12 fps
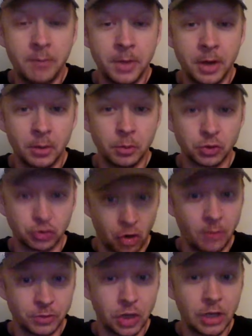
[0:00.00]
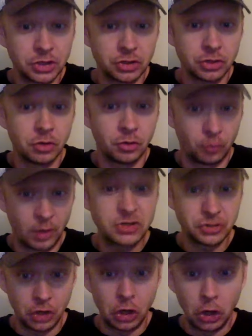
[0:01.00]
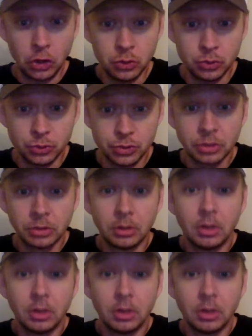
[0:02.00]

but it was Trump's race, race to lose. Yeah.